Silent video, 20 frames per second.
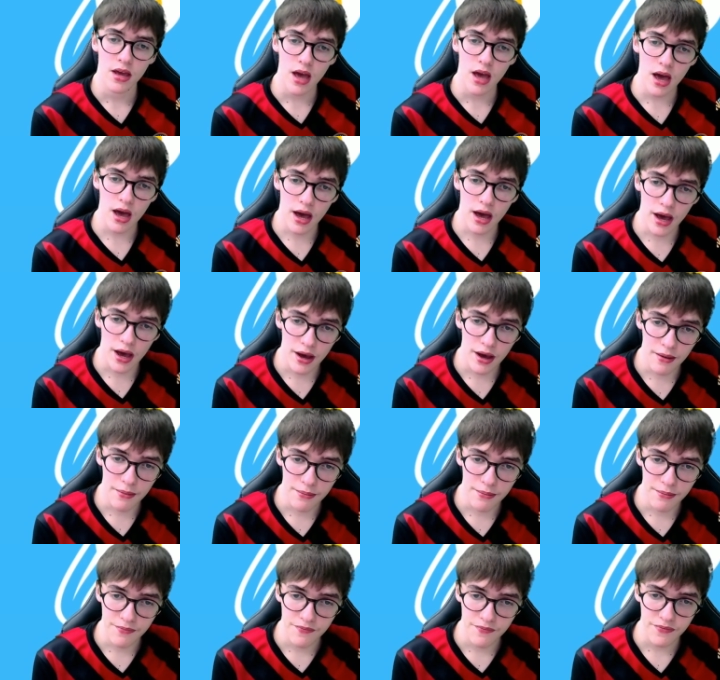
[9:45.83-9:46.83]

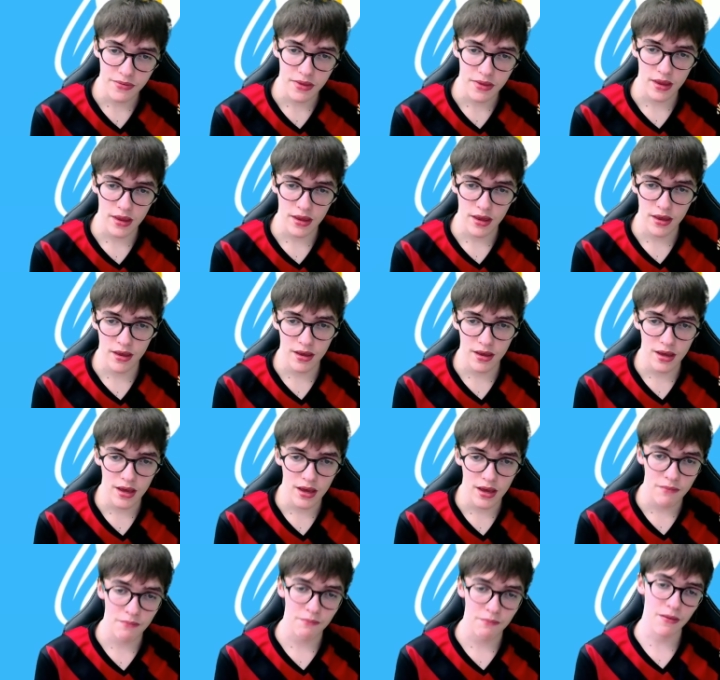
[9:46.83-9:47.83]
Um,
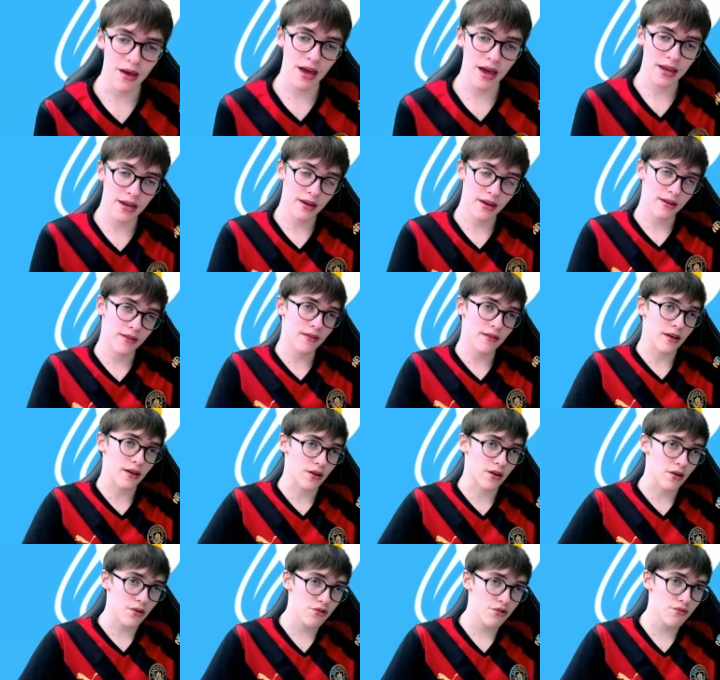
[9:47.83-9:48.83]
and
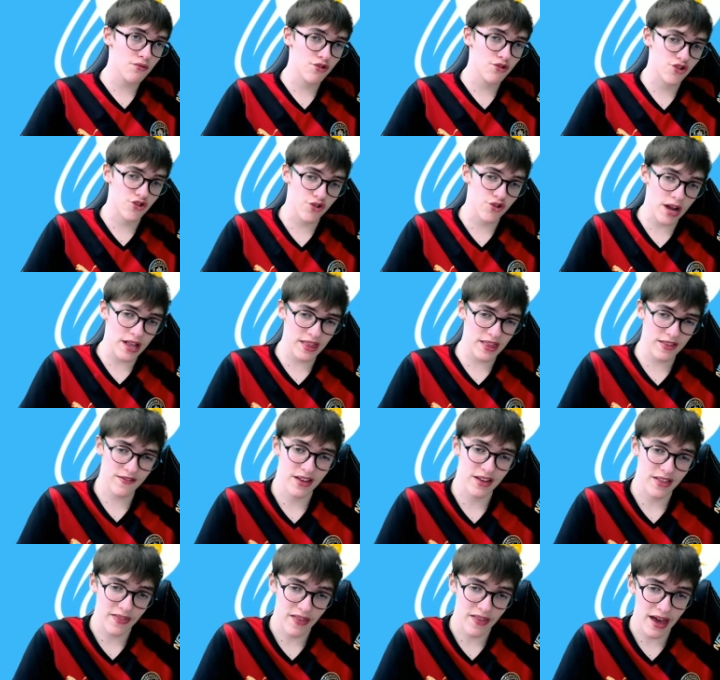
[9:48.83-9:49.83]
look, onto his
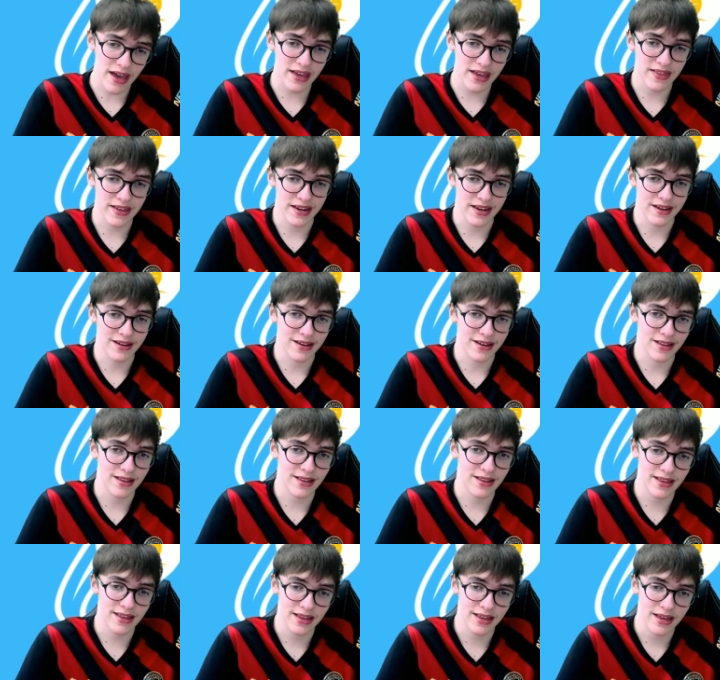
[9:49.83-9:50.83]
transfer
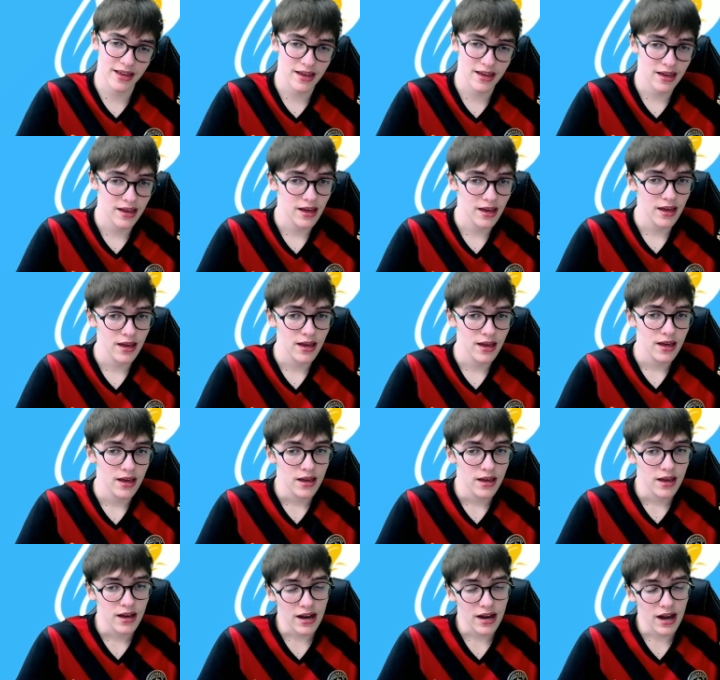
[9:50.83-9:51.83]
likeliness.
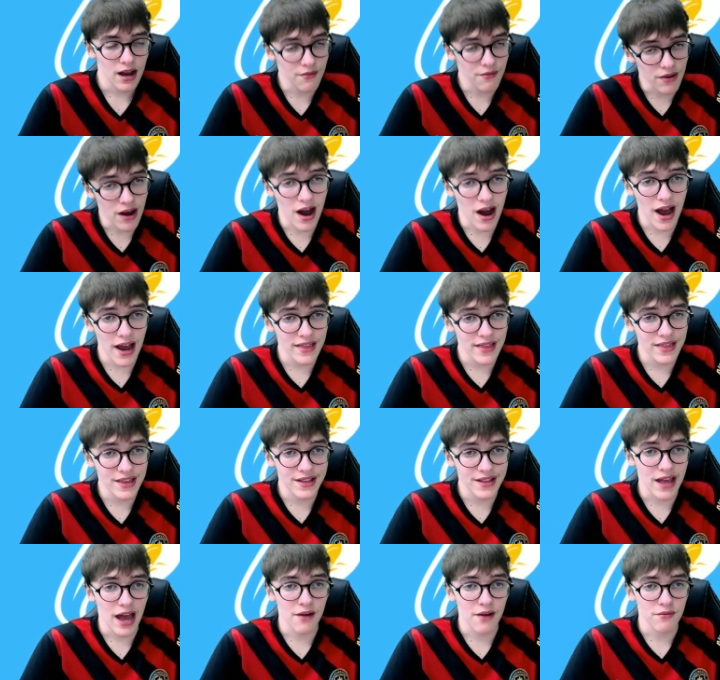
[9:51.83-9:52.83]
I highly
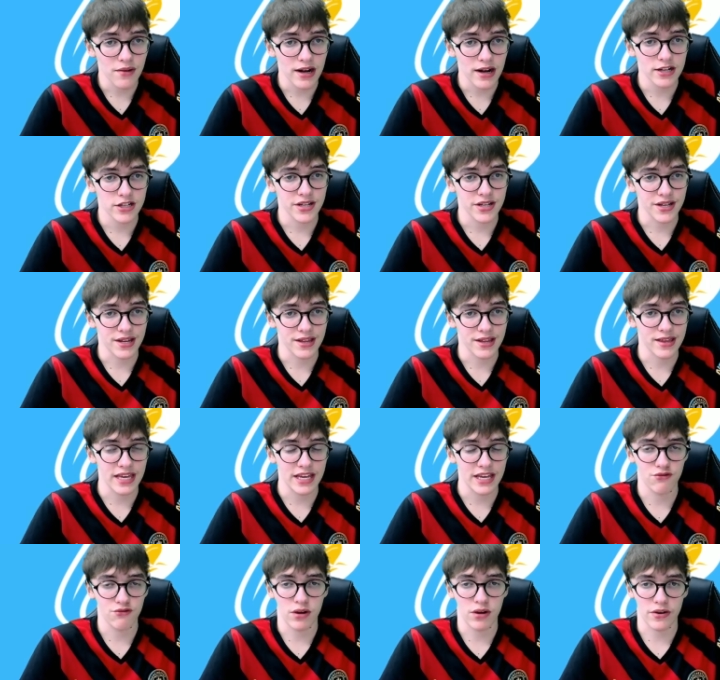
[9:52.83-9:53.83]
doubt we're actually going to
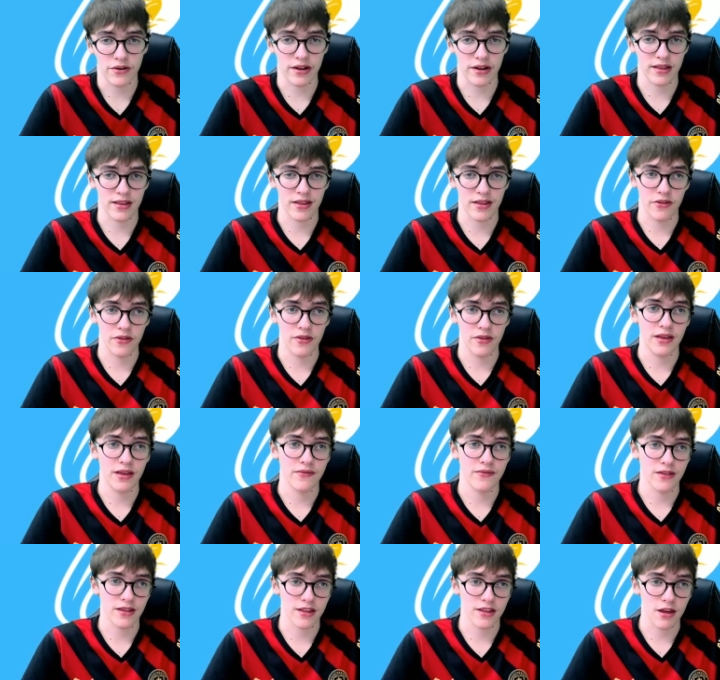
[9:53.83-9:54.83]
see Joao Cancelo
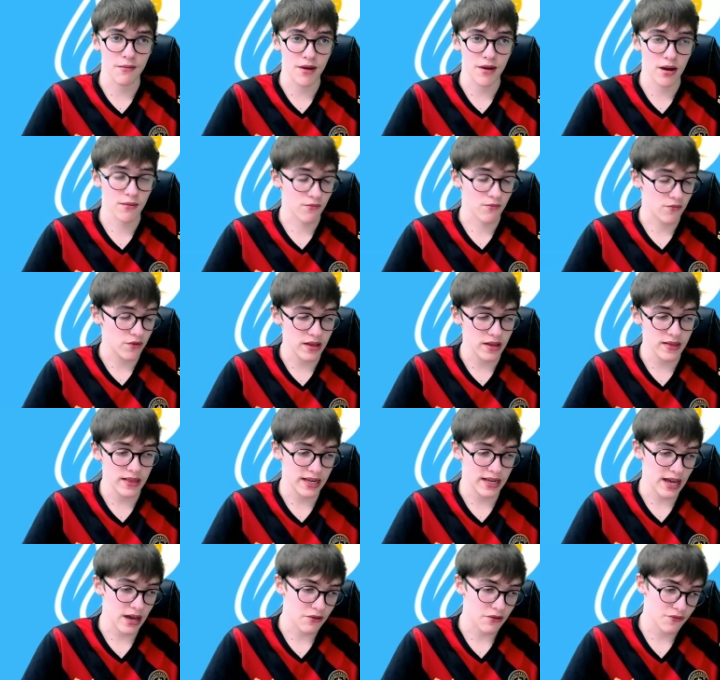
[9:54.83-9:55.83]
leave this summer. I'm really
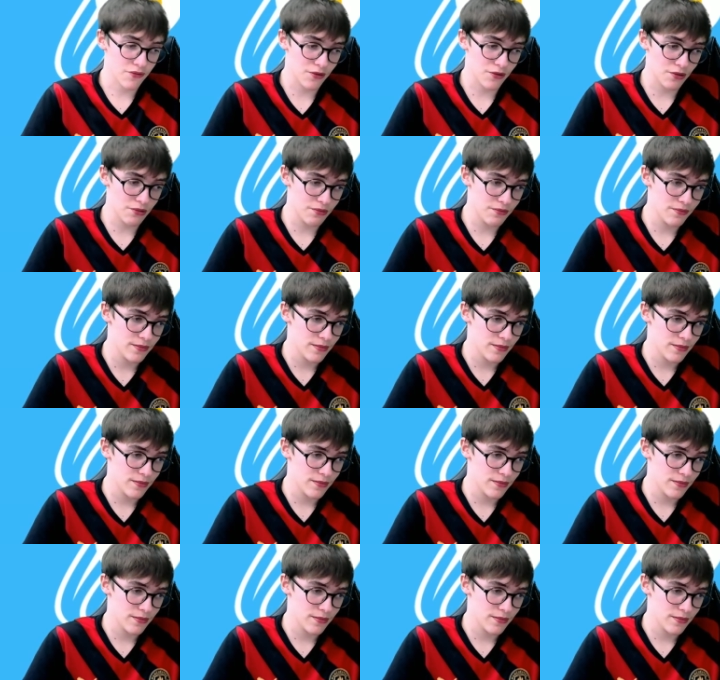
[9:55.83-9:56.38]
doubtful.